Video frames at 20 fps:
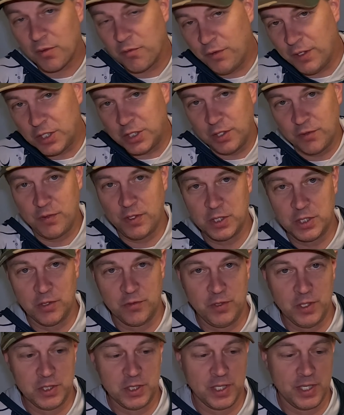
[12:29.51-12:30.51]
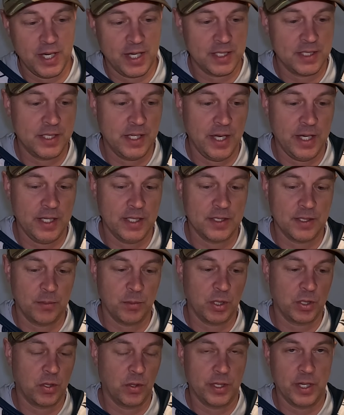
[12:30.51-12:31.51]
Fish to fish to fish. The next day is I'm
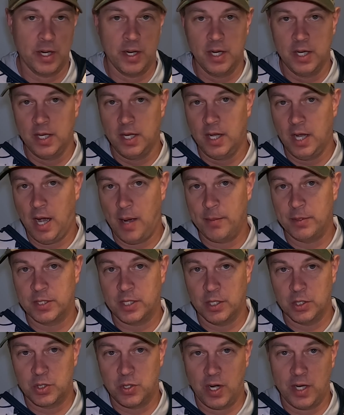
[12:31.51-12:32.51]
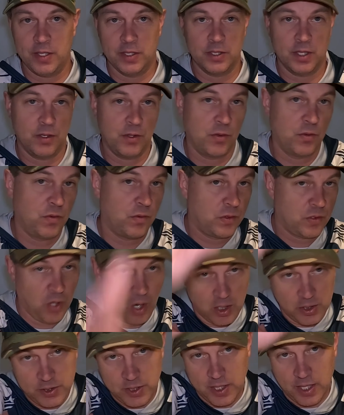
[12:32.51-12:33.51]
like, okay, I'm just going to try this. I
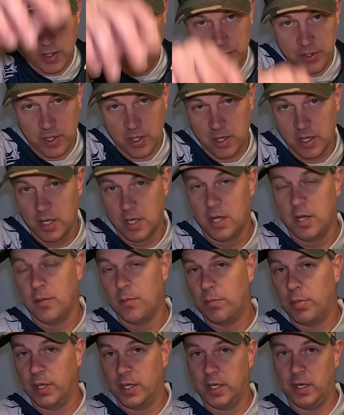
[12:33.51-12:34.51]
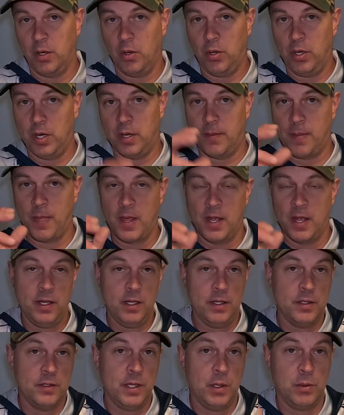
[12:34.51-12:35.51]
tossed it out there, bringing it away.
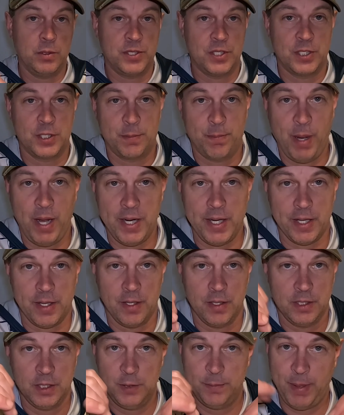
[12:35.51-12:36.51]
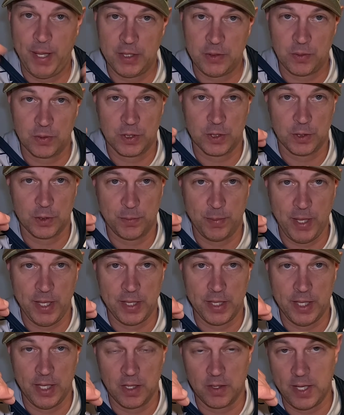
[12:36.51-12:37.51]
They were suspended. These bass were
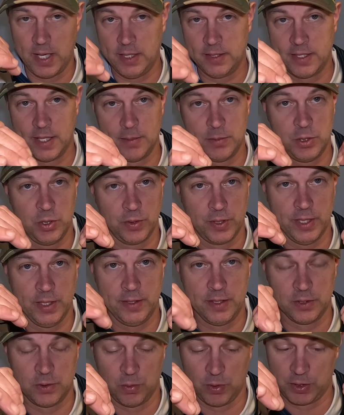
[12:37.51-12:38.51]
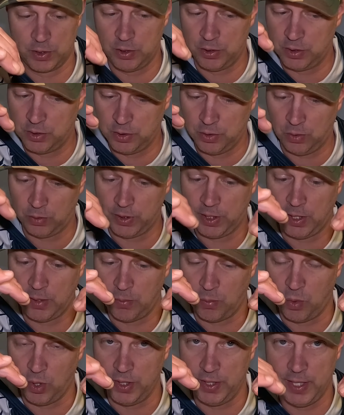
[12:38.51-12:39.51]
suspended. And a lot of times you'll get this way. You'll get
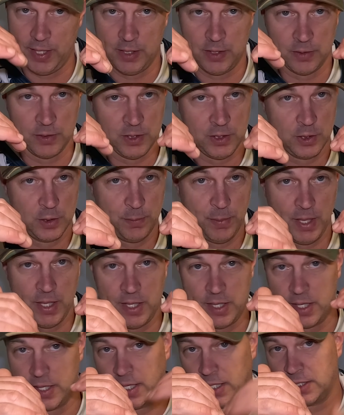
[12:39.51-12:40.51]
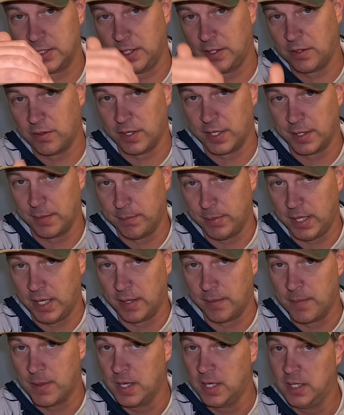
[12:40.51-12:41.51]
them one day they're suspended, the next day they're on the
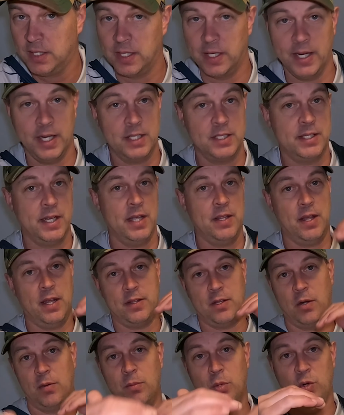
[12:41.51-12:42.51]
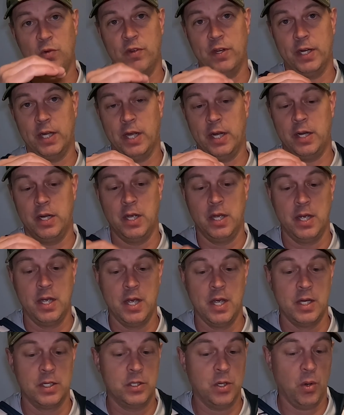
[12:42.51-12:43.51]
bottom. The next day that they're moving in.
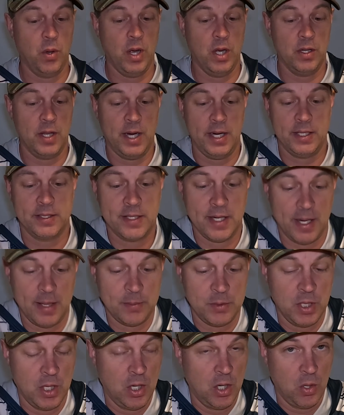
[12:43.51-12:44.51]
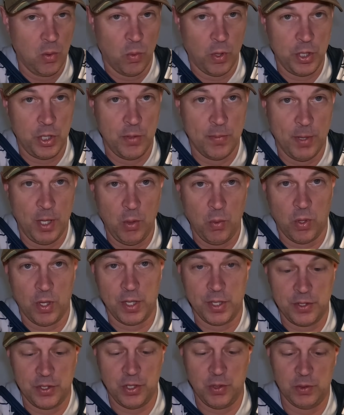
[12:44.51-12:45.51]
So a lot of times what you might
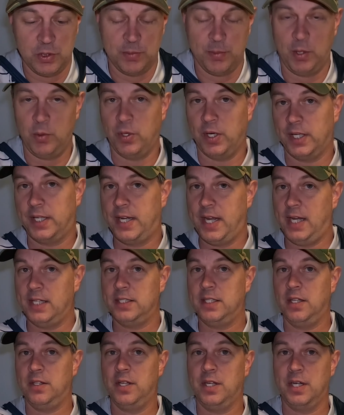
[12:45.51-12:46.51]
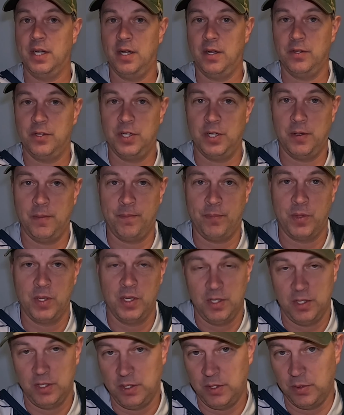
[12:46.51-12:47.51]
want to do is you might want to cast that thing out there.
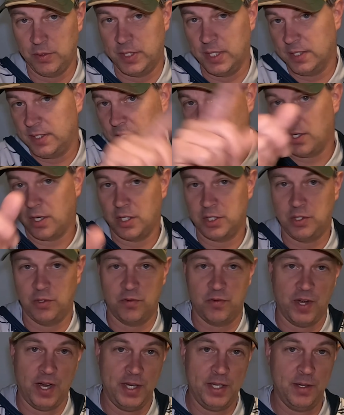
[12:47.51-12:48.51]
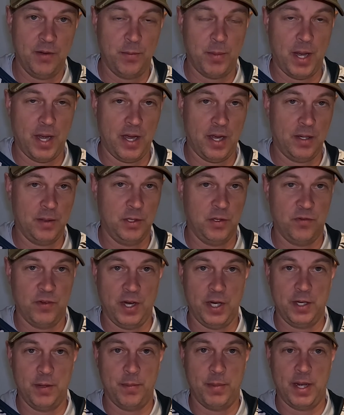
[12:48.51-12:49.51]
You get the arch, you find the bass, you
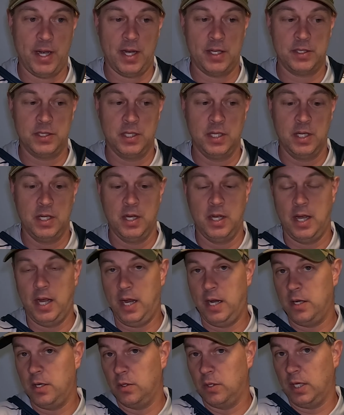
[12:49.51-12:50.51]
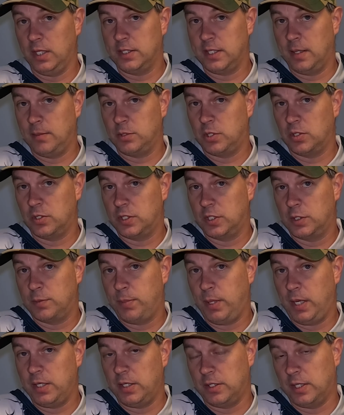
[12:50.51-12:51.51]
find the bass. And a lot of times they're
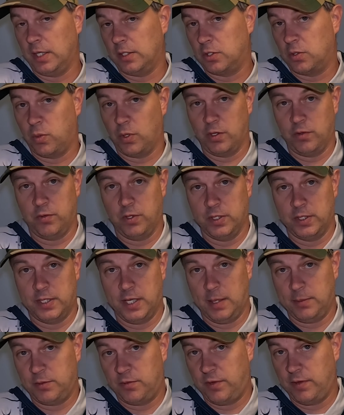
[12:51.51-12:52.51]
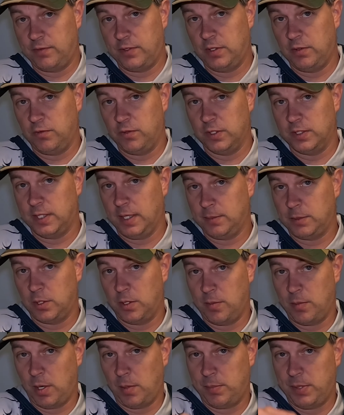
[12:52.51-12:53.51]
suspended. You got twenty foot depths, fifteen foot depths,
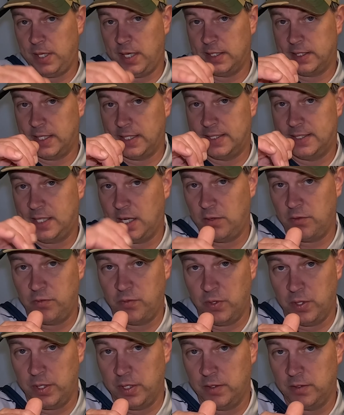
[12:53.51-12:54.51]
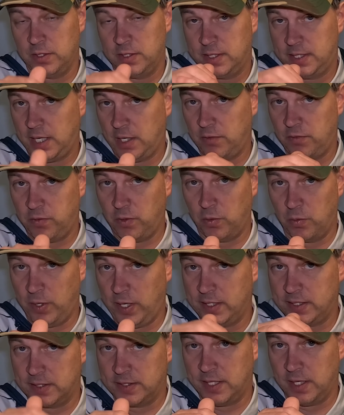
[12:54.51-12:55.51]
and they might be at that ten foot, ten foot,
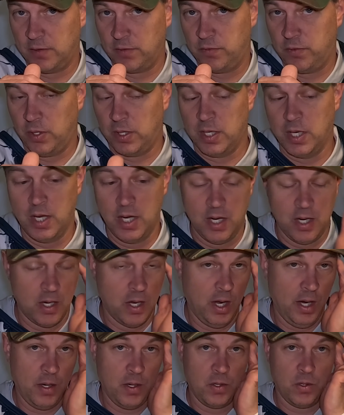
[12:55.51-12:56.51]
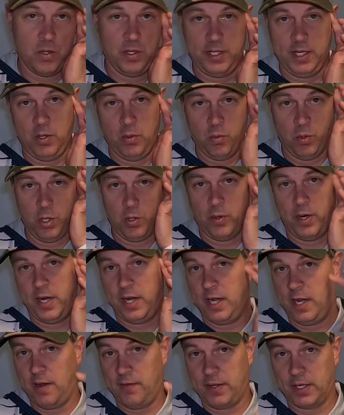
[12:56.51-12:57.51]
right at the ten foot. Hey, okay, what do I
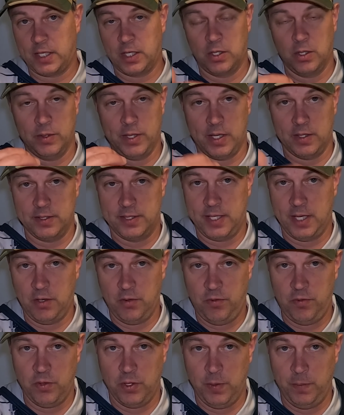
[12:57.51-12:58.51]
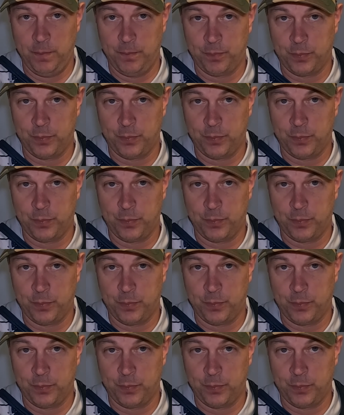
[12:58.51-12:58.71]
have that could go down ten foot?